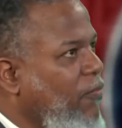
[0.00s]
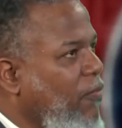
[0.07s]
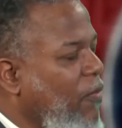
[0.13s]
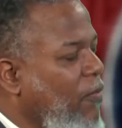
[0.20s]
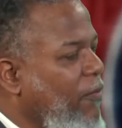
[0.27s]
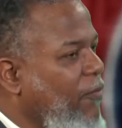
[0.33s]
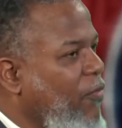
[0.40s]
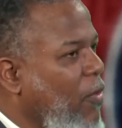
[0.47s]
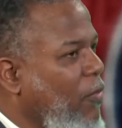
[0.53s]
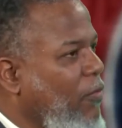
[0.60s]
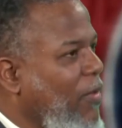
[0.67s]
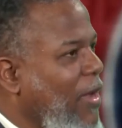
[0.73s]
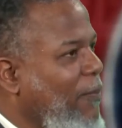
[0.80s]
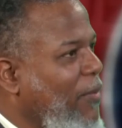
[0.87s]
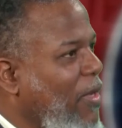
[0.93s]
before we
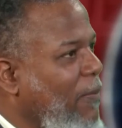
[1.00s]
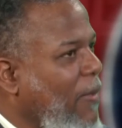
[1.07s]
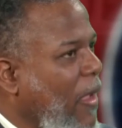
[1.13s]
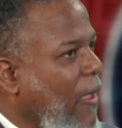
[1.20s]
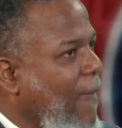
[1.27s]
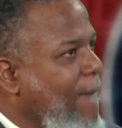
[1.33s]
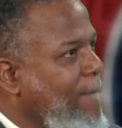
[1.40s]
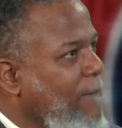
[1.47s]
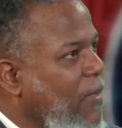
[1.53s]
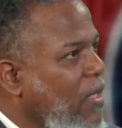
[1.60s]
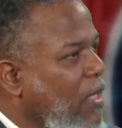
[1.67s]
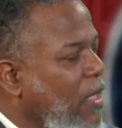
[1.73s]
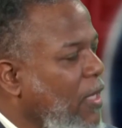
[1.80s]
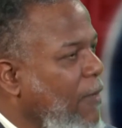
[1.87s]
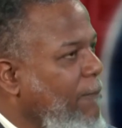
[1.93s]
wrap up,
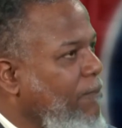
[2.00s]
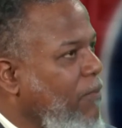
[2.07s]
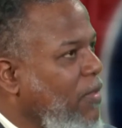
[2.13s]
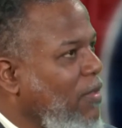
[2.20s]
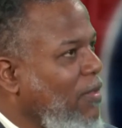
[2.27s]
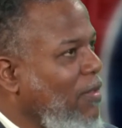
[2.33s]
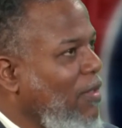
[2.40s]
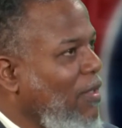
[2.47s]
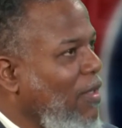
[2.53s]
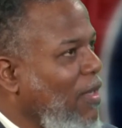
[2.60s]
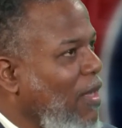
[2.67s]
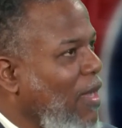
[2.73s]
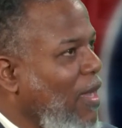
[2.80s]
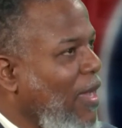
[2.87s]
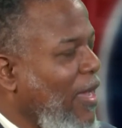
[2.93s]

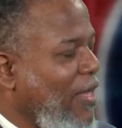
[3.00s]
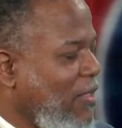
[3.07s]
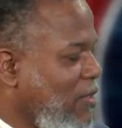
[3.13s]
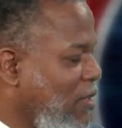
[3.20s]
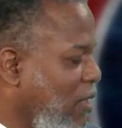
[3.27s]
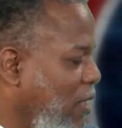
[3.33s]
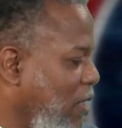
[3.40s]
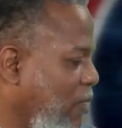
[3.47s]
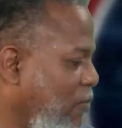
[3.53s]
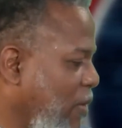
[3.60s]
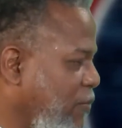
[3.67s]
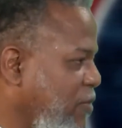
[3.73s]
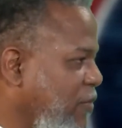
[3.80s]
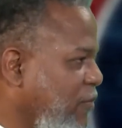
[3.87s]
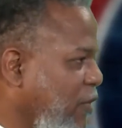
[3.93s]
I asked
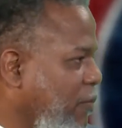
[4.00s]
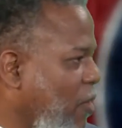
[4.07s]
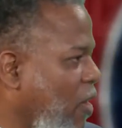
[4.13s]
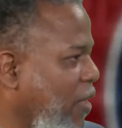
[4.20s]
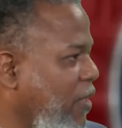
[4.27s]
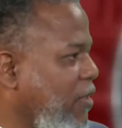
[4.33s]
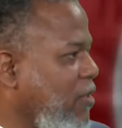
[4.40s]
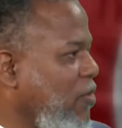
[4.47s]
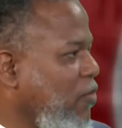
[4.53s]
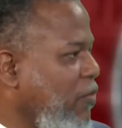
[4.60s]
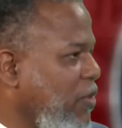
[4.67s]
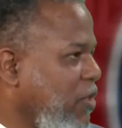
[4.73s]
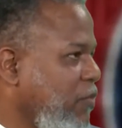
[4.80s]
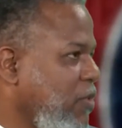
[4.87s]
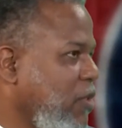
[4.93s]
Representative Lamar this too when
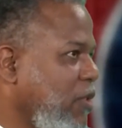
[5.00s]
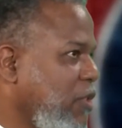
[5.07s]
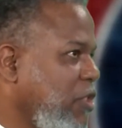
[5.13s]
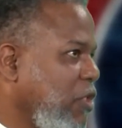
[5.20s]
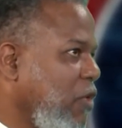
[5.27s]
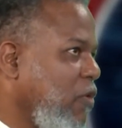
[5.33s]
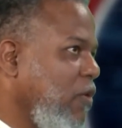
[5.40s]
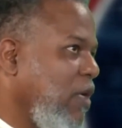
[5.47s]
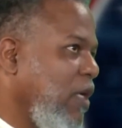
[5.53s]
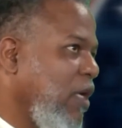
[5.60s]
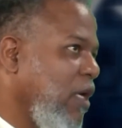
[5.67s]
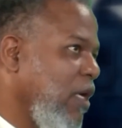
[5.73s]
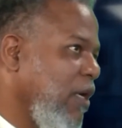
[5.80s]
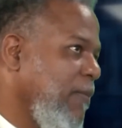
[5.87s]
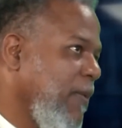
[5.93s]
she was on the show,
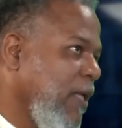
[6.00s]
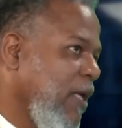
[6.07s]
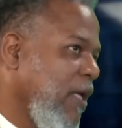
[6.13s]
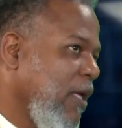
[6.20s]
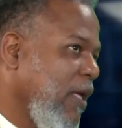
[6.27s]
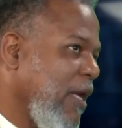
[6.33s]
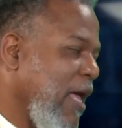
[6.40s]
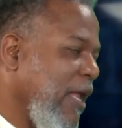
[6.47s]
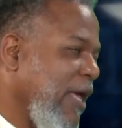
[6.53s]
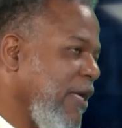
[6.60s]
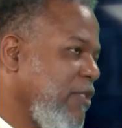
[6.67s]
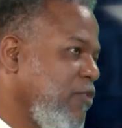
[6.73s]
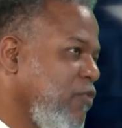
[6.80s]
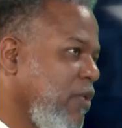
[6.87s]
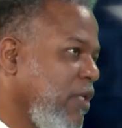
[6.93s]
and I'll
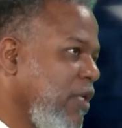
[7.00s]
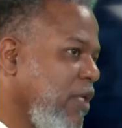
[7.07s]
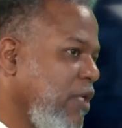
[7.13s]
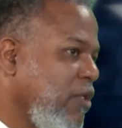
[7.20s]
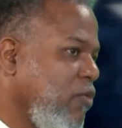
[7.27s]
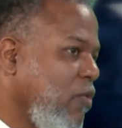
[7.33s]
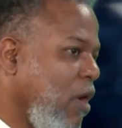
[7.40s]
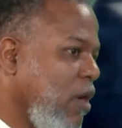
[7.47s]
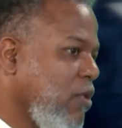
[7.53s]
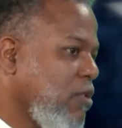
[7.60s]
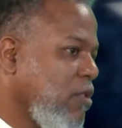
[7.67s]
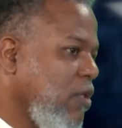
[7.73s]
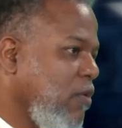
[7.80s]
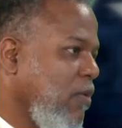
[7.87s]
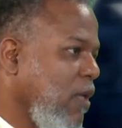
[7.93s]
ask you again. You
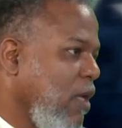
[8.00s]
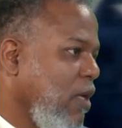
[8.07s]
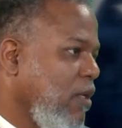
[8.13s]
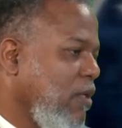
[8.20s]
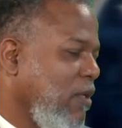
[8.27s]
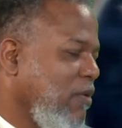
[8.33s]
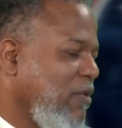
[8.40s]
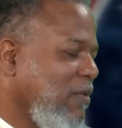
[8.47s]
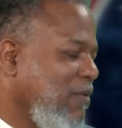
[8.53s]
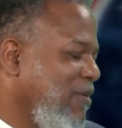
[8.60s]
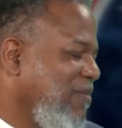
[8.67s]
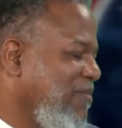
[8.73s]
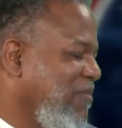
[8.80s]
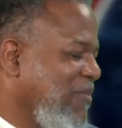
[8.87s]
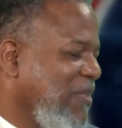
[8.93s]
also,
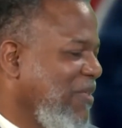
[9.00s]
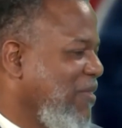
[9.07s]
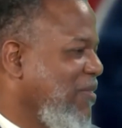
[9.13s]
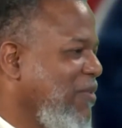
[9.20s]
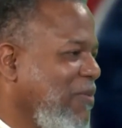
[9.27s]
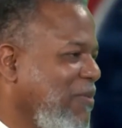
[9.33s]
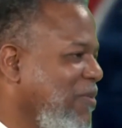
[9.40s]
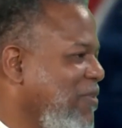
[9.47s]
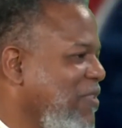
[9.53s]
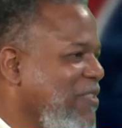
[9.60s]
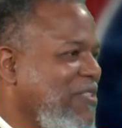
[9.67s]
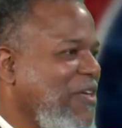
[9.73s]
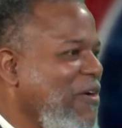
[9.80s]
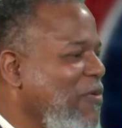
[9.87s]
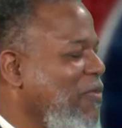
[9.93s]
dude, you
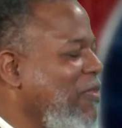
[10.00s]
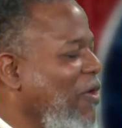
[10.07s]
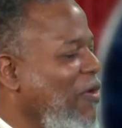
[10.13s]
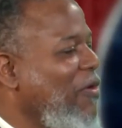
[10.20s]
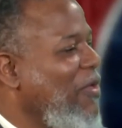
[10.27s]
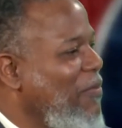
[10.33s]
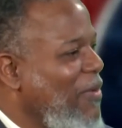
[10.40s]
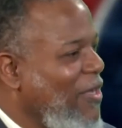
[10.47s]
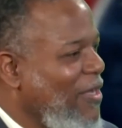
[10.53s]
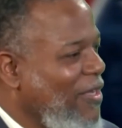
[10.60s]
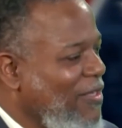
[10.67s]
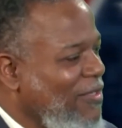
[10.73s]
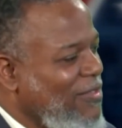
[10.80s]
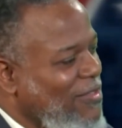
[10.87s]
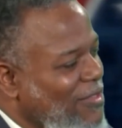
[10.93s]
just turned 30,
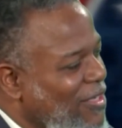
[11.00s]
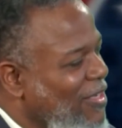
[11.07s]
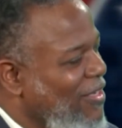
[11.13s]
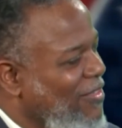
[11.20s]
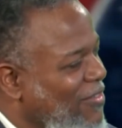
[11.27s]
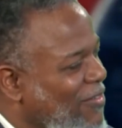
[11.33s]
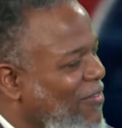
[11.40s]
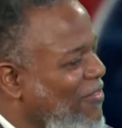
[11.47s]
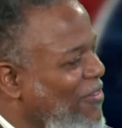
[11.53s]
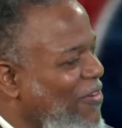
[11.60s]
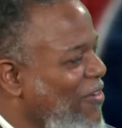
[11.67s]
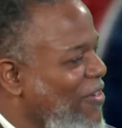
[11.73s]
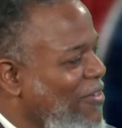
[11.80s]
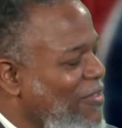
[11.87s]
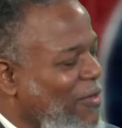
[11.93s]
man.
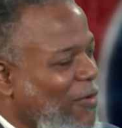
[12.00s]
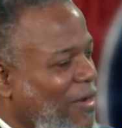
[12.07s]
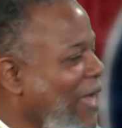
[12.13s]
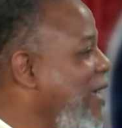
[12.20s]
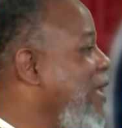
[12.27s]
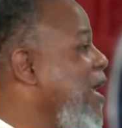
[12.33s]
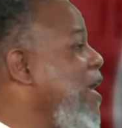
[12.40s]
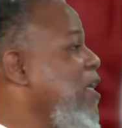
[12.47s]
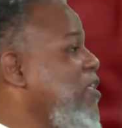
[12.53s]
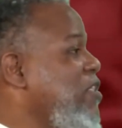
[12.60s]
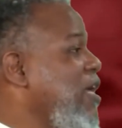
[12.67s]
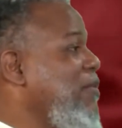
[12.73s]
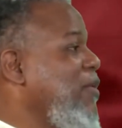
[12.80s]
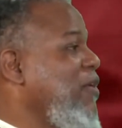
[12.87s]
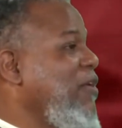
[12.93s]
30 years old. And I ain't age
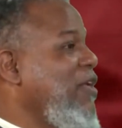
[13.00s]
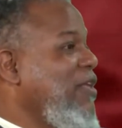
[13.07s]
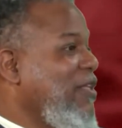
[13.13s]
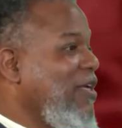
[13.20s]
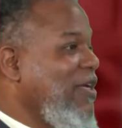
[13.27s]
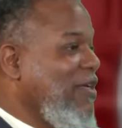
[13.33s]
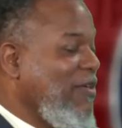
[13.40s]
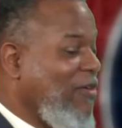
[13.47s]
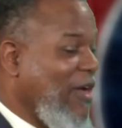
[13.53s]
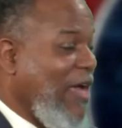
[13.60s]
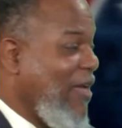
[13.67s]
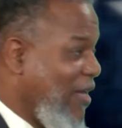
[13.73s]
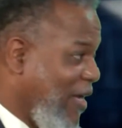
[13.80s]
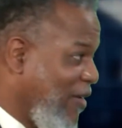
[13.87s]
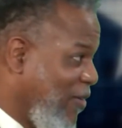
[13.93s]
shaming or anything. I
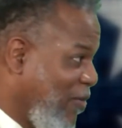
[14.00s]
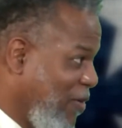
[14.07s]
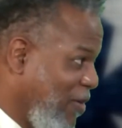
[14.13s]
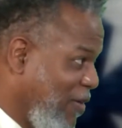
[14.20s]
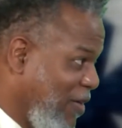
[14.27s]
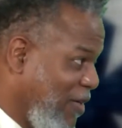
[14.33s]
ain't hating on you.